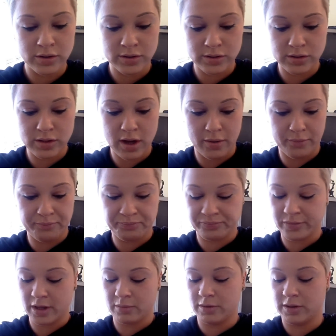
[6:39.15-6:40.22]
So
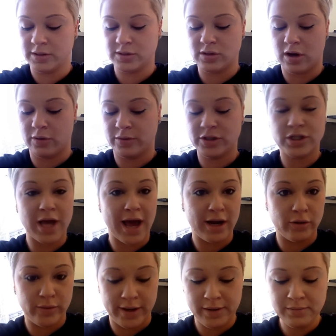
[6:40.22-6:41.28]
I'm going to start with
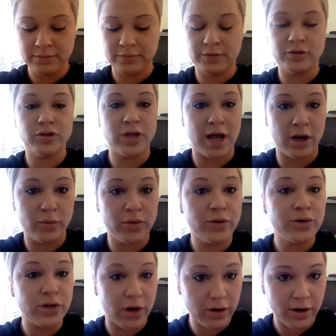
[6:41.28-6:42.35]
shadowing. You shadow with
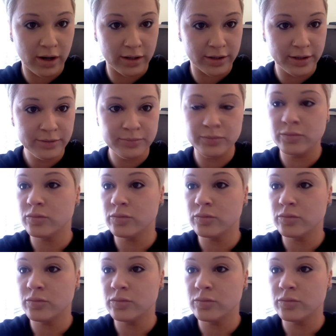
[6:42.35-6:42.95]
your dark color.